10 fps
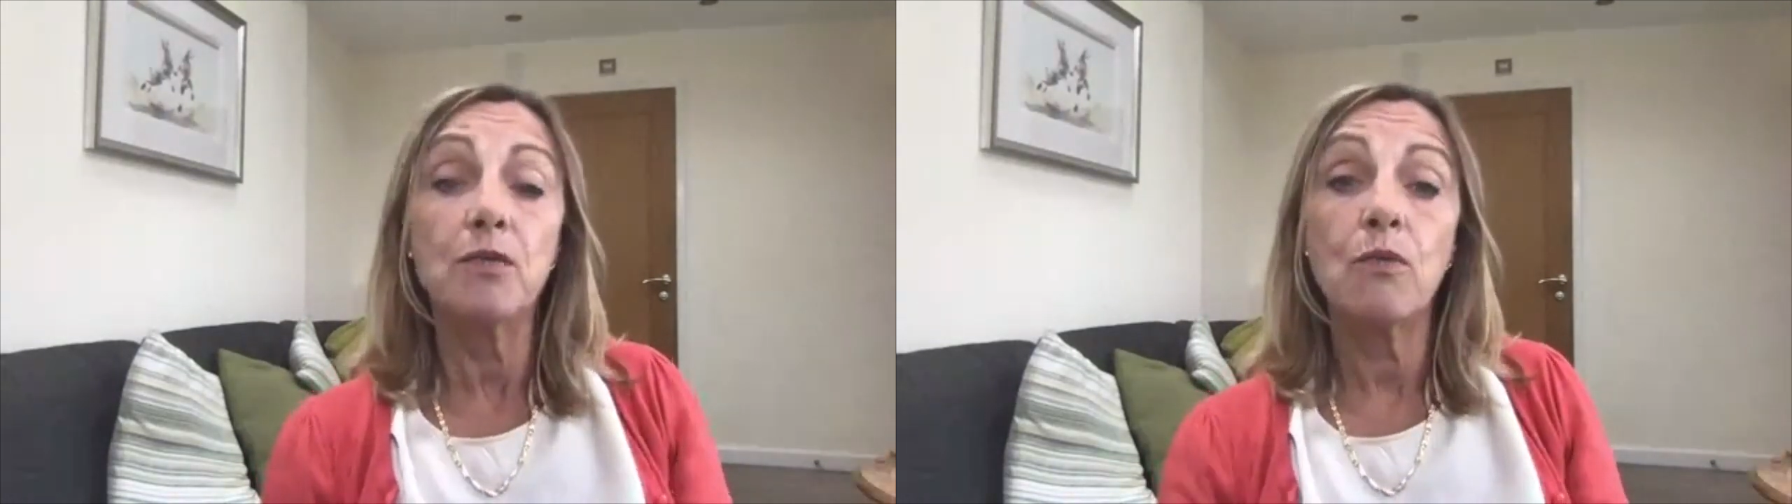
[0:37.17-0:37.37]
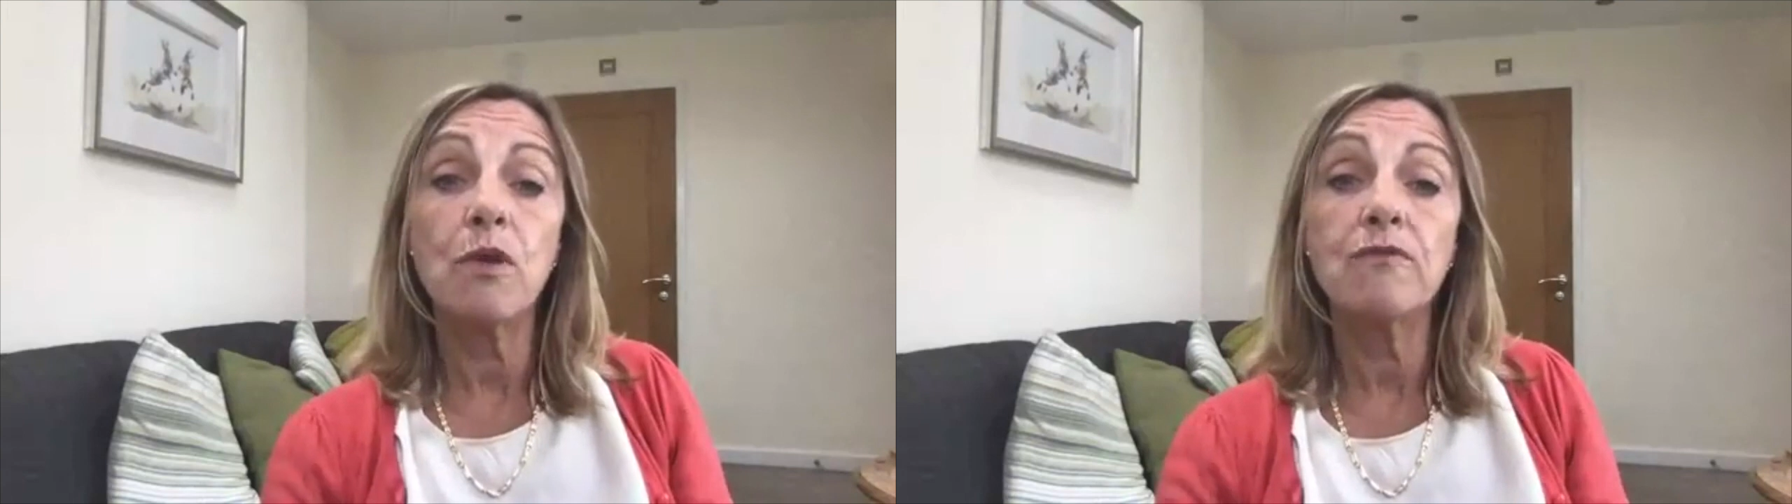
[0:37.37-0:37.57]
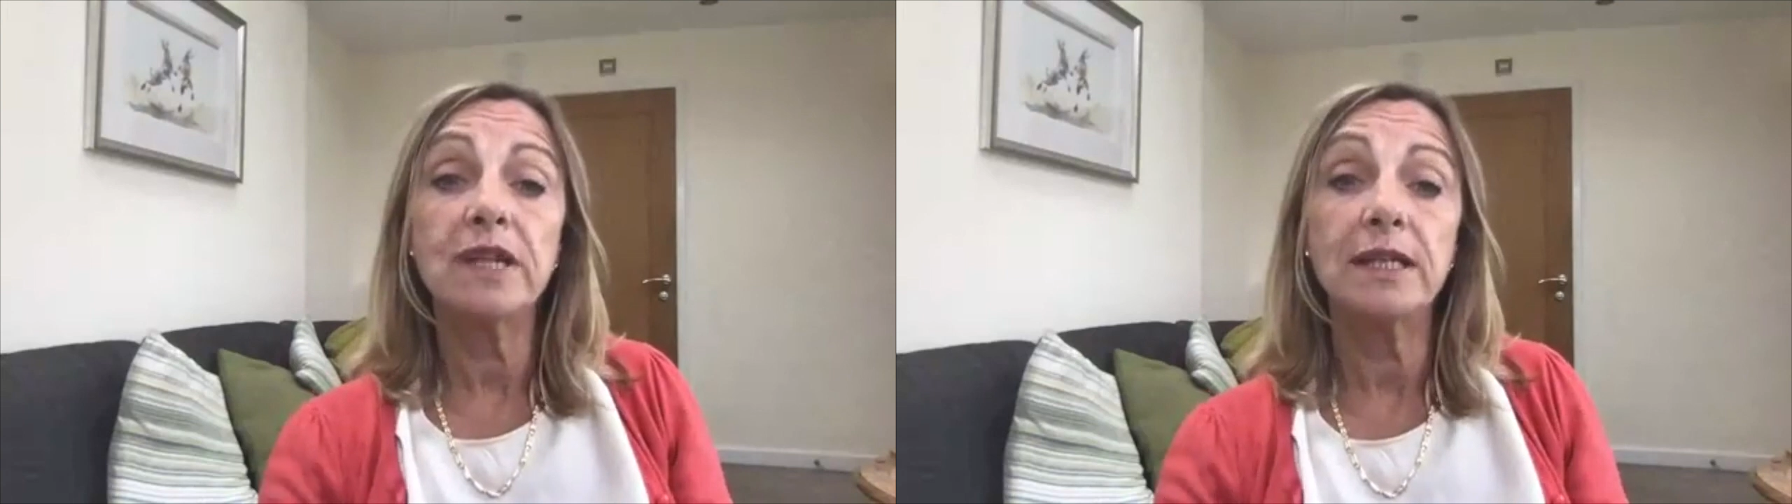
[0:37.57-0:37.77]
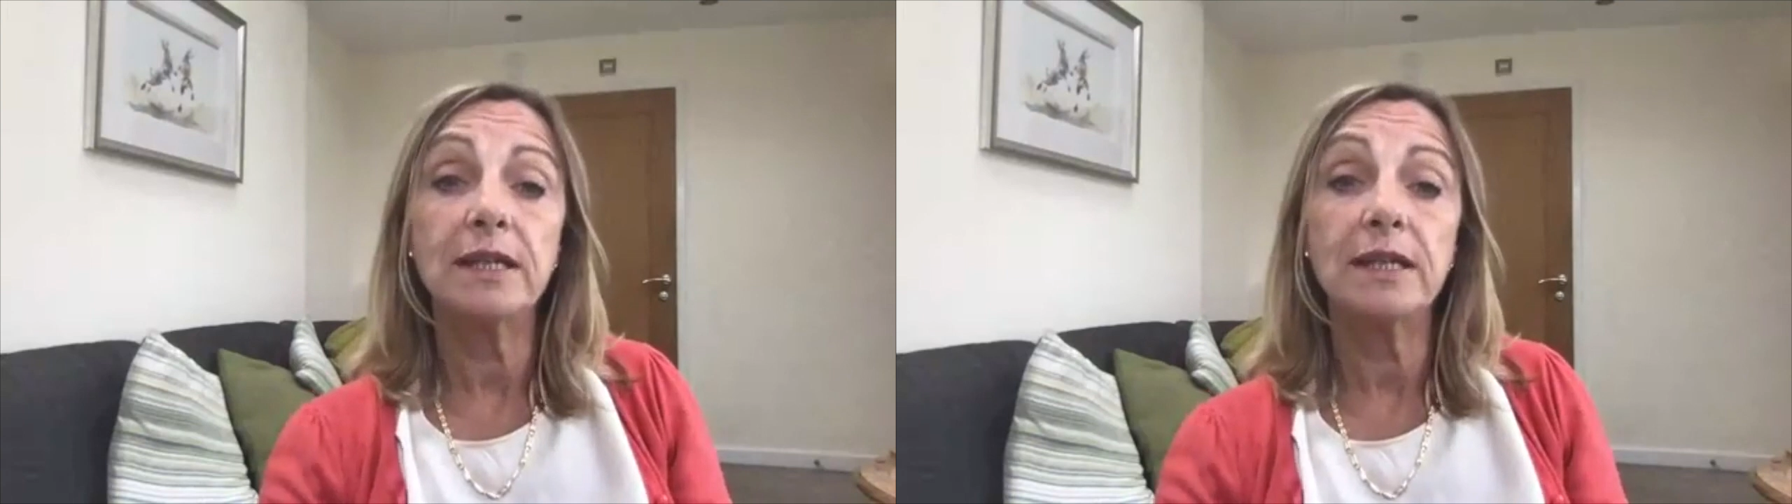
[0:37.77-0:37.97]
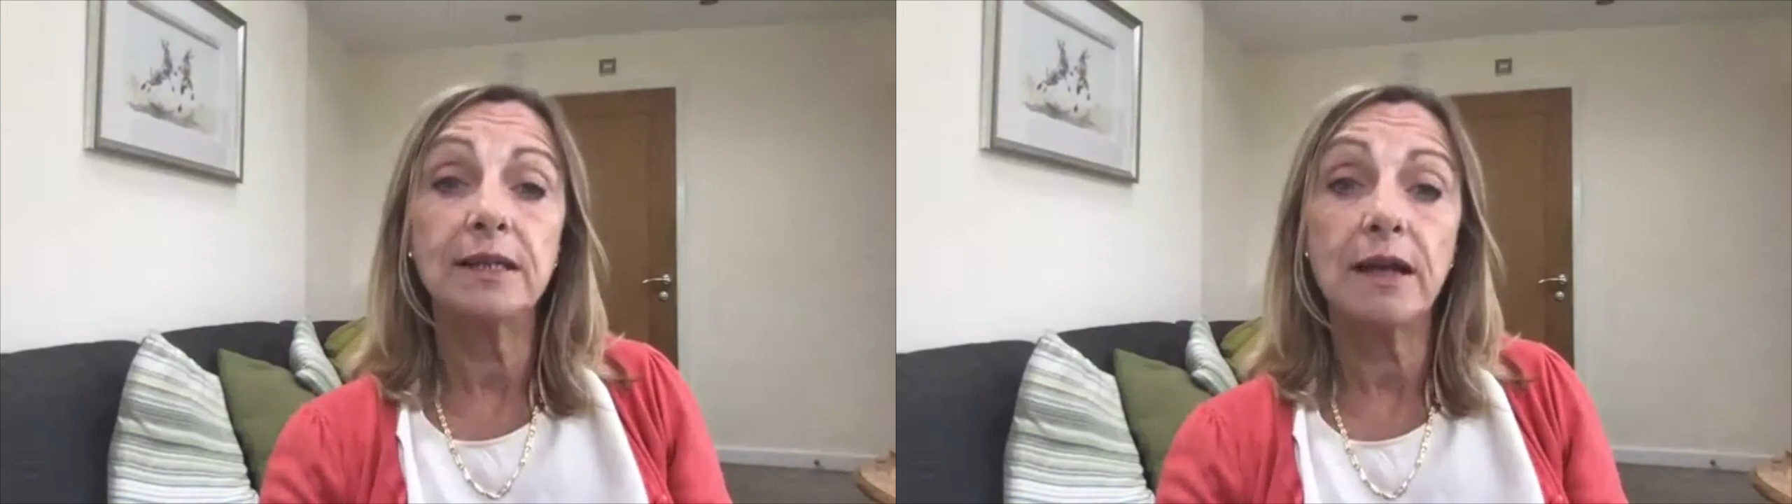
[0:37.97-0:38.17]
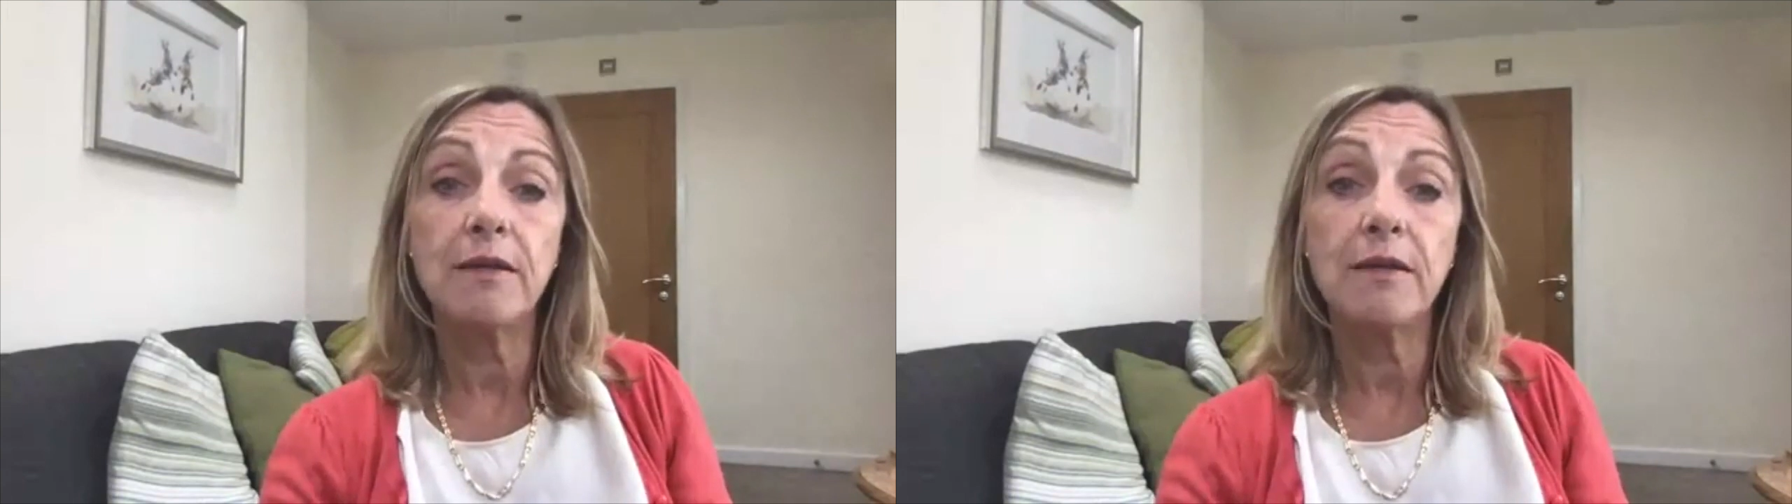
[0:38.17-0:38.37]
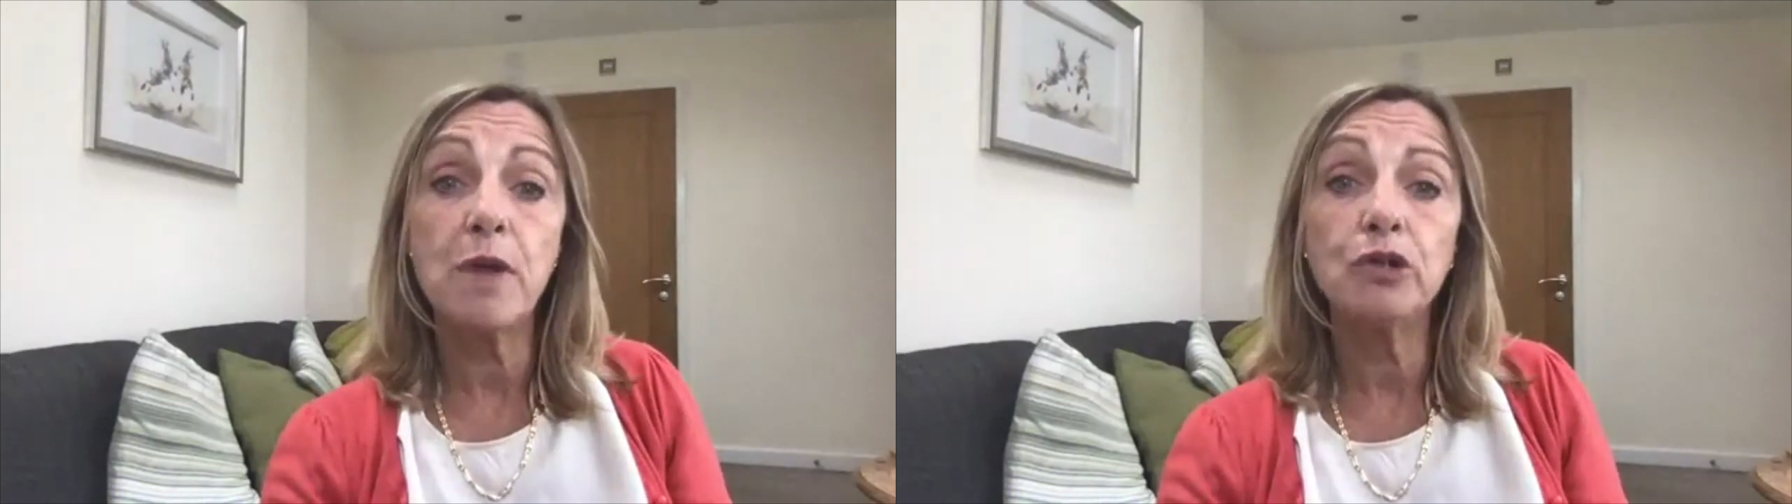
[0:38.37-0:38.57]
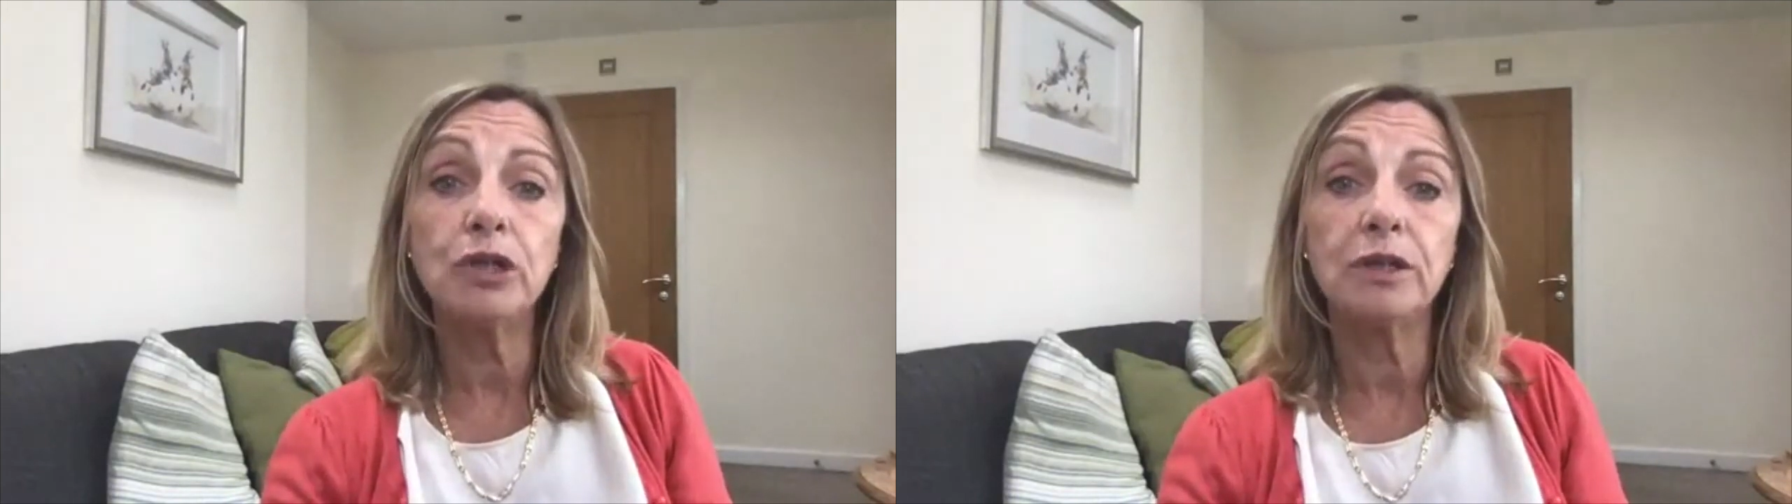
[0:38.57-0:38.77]
one reason is that
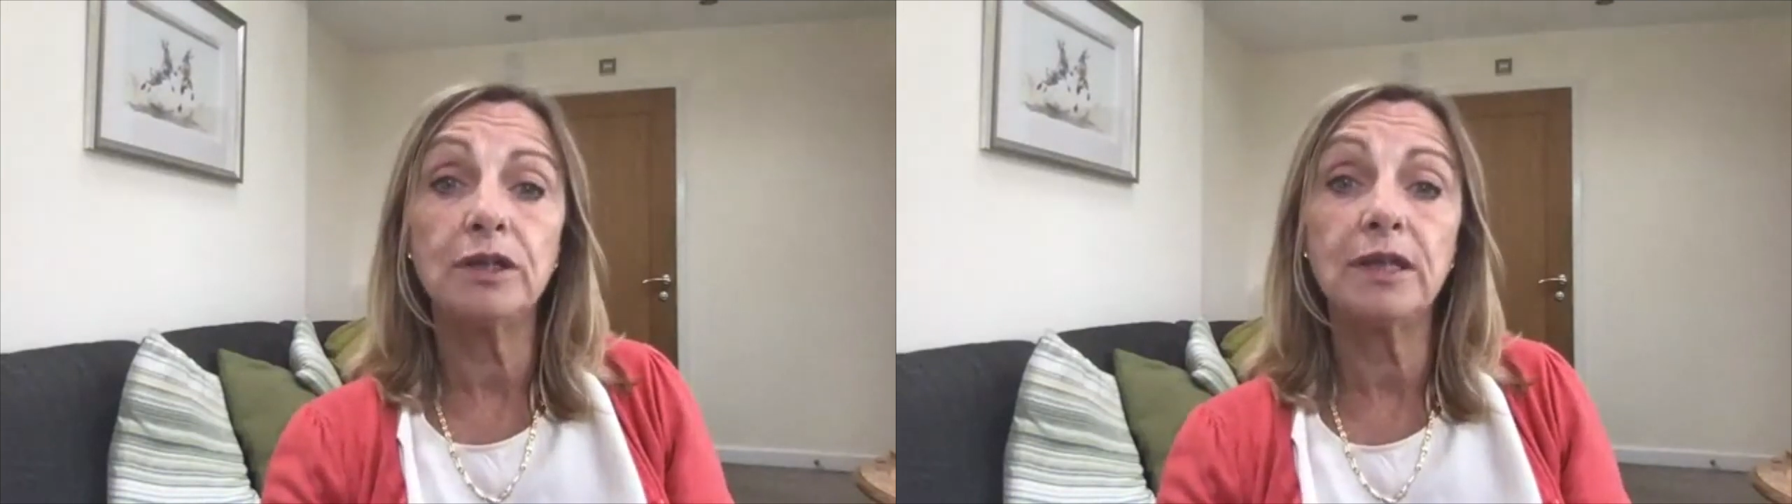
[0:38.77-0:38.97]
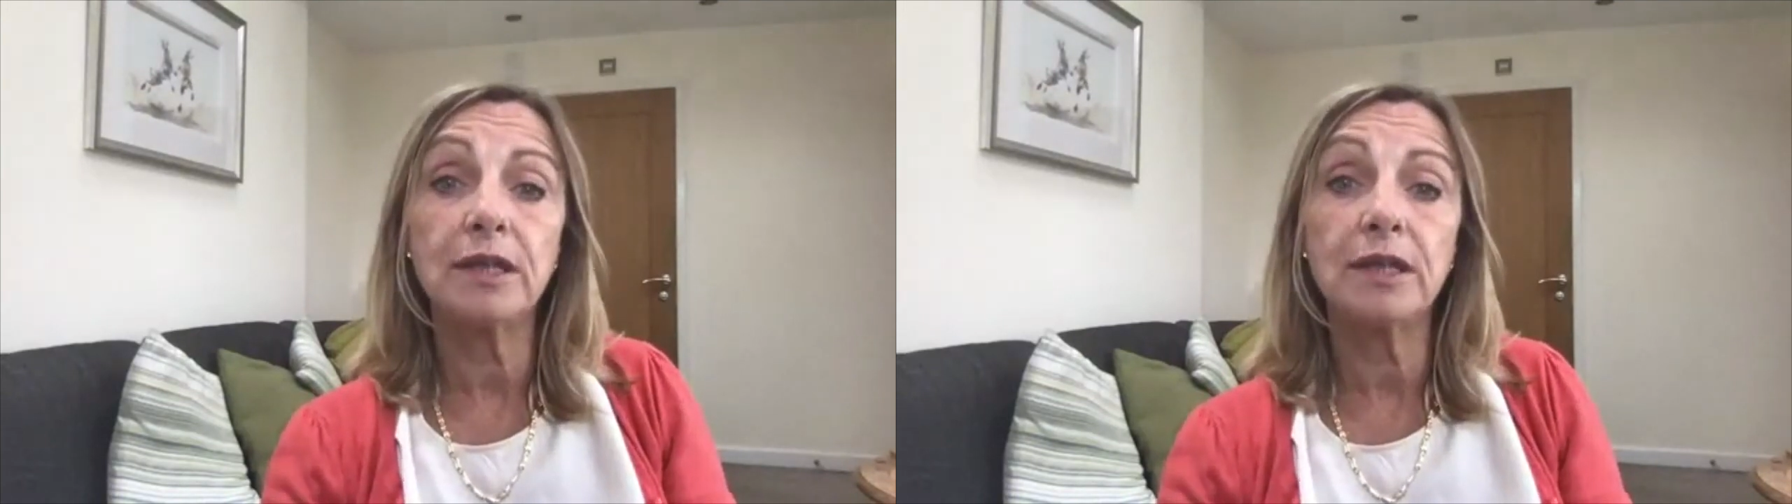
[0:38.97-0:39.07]
emotions